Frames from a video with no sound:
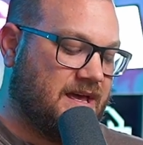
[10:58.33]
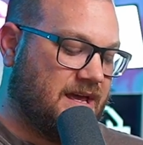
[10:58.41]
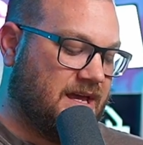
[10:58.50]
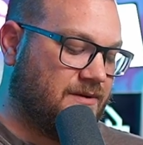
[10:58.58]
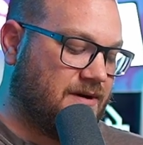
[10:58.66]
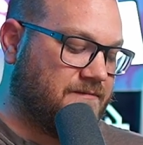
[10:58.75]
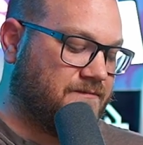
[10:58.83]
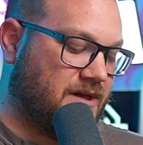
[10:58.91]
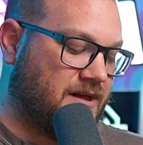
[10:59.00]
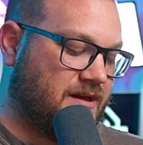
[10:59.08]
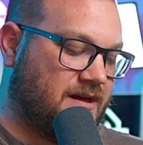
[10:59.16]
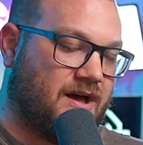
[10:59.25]
Anyway,
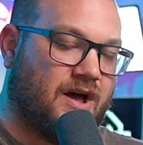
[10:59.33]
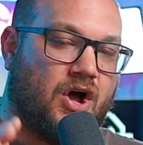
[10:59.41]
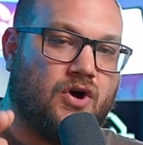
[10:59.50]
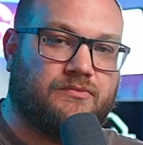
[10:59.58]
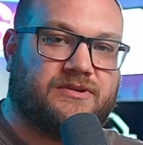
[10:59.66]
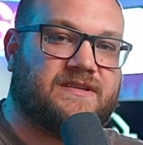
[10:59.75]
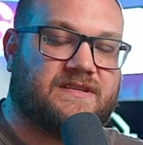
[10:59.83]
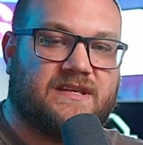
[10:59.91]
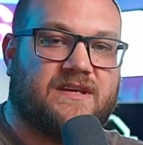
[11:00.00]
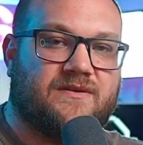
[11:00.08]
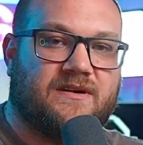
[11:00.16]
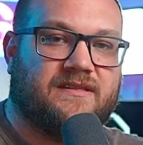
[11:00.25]
uh, hope to see
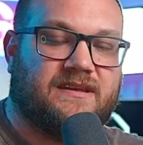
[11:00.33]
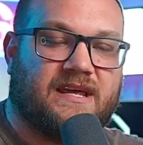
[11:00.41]
you in the